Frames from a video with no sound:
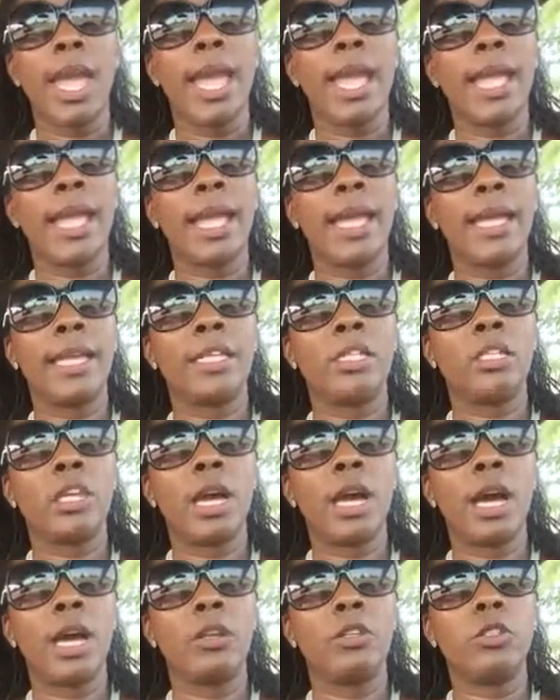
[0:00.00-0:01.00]
and
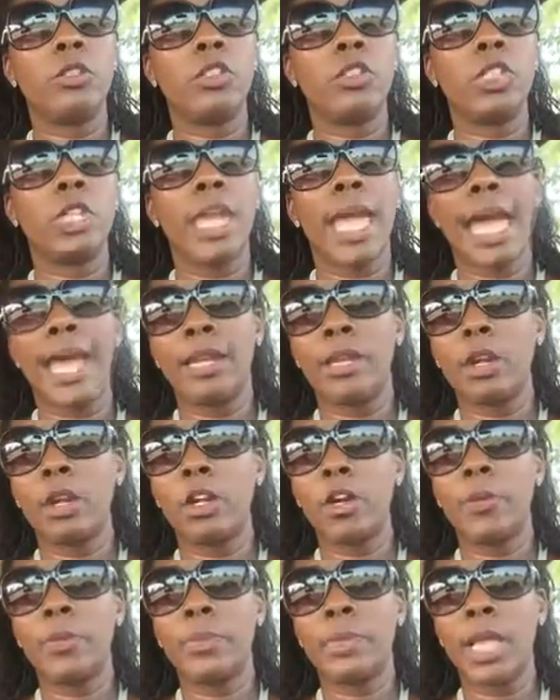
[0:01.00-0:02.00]
uh, she had it on
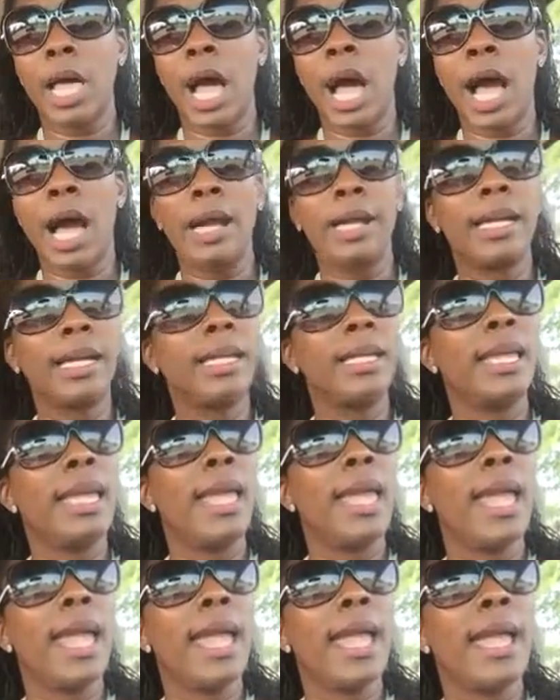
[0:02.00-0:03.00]
her blog
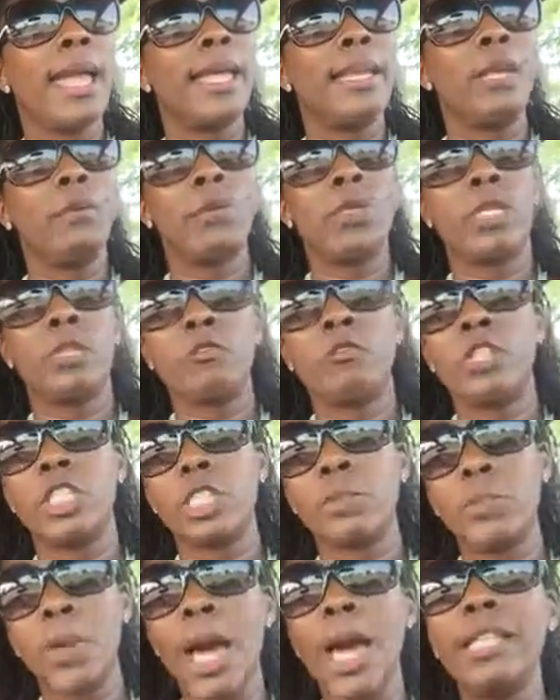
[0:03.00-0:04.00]
and it was a
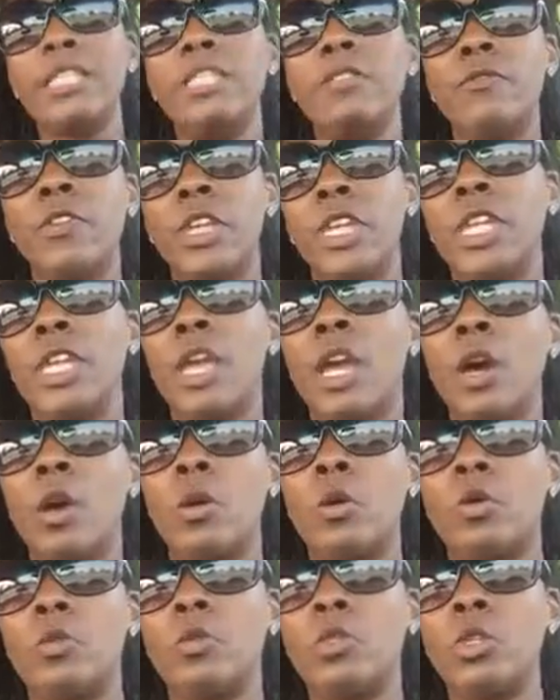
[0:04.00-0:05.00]
response
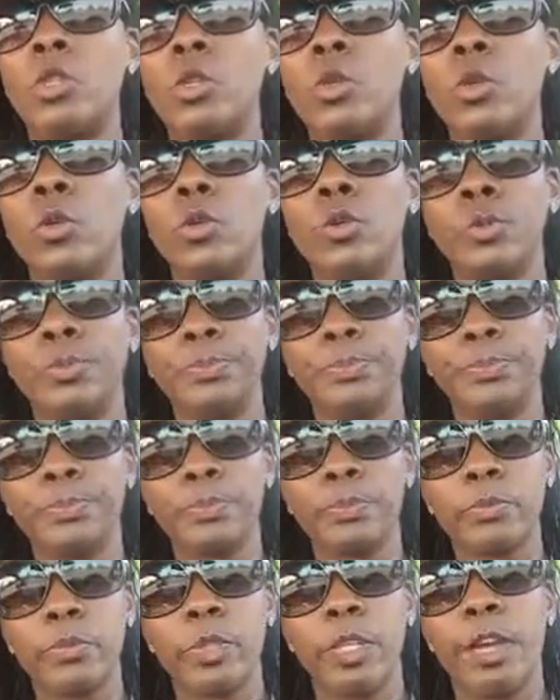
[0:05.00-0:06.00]
video to
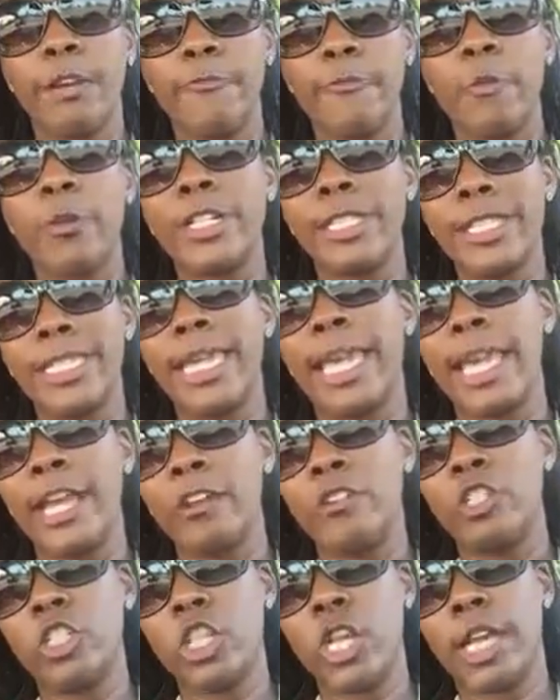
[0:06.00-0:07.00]
4C
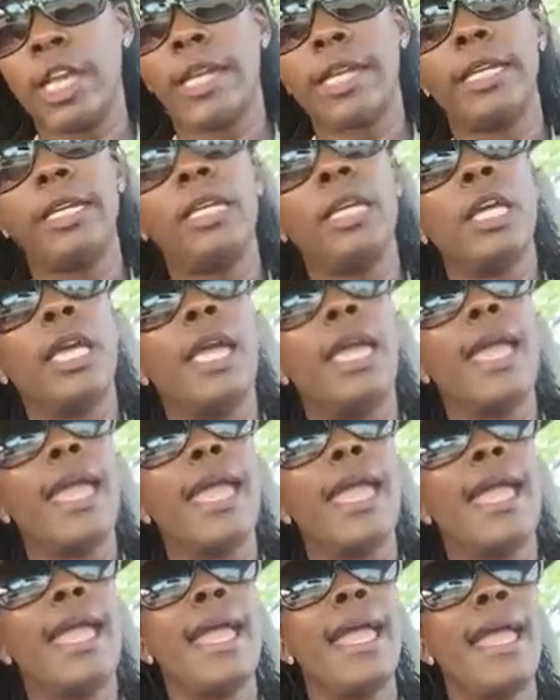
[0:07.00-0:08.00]
Hair Chick
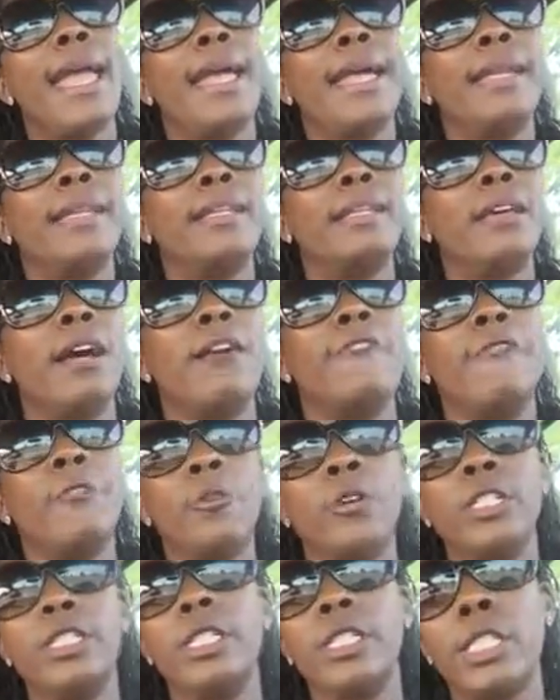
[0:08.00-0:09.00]
and a
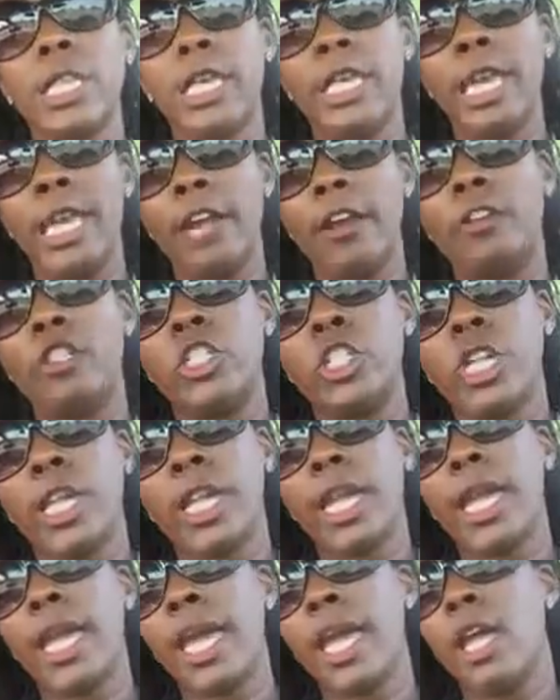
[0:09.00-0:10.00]
4C Hair
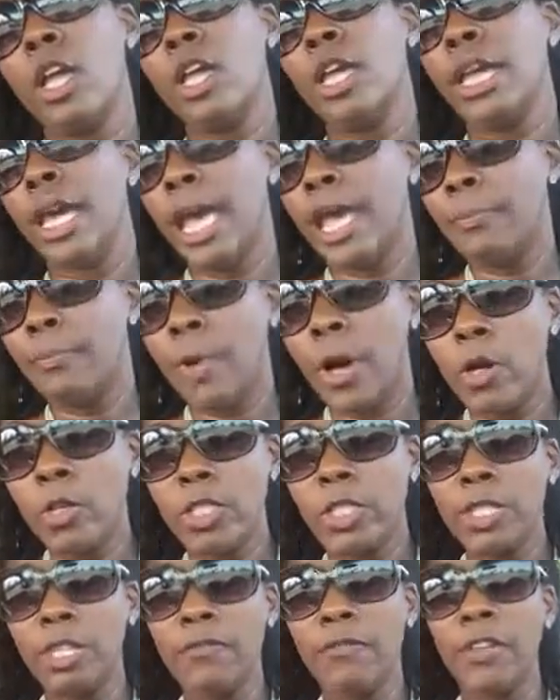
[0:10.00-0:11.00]
Chick had
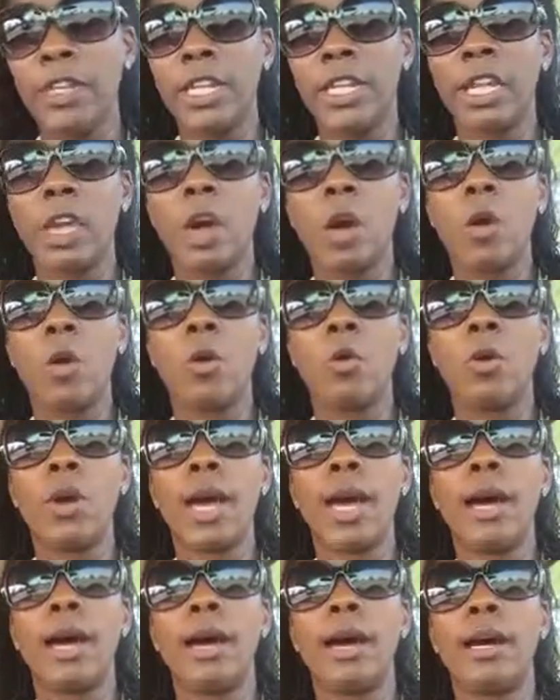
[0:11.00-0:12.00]
posted a video
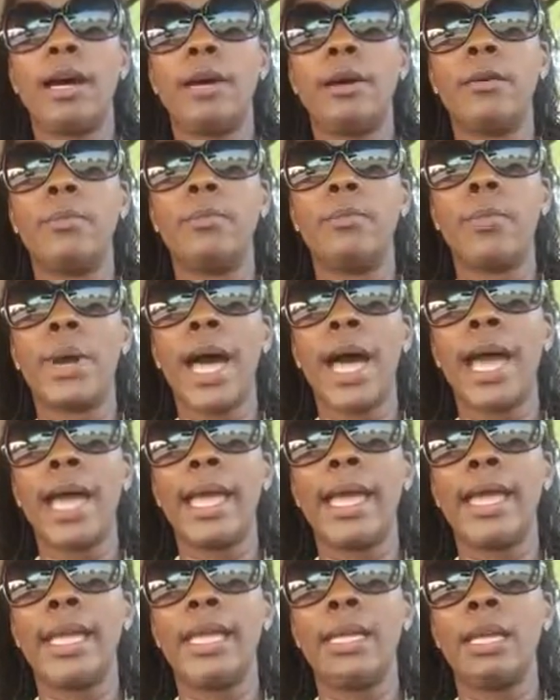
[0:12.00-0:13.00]
uh,
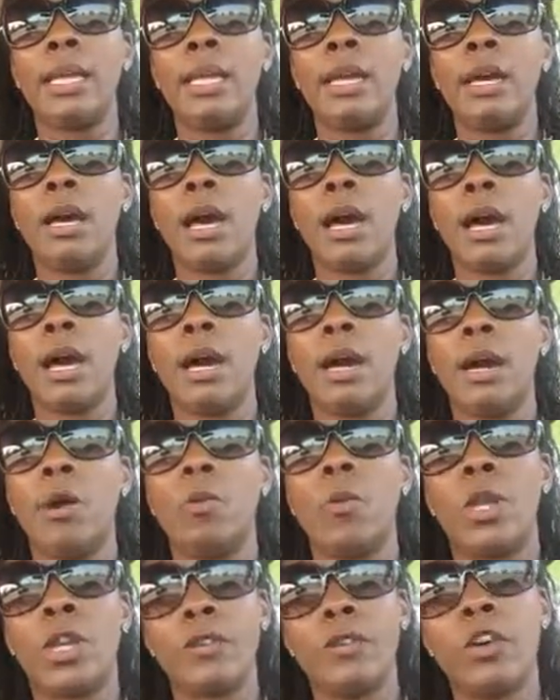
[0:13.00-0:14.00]
by uh,
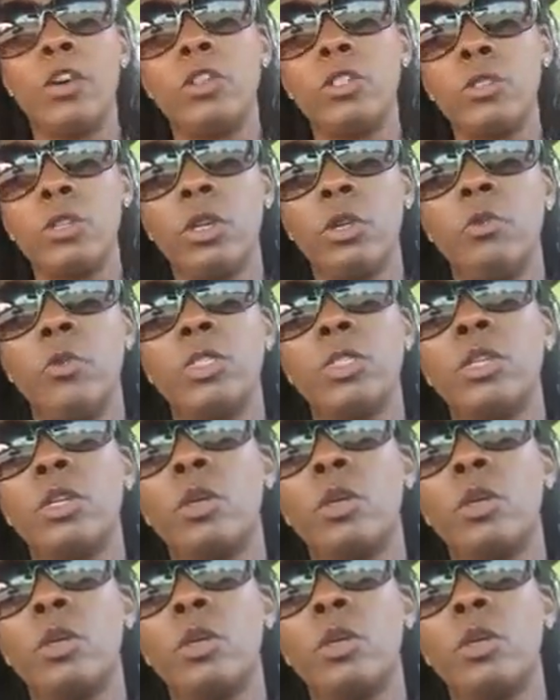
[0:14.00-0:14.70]
one of her, it was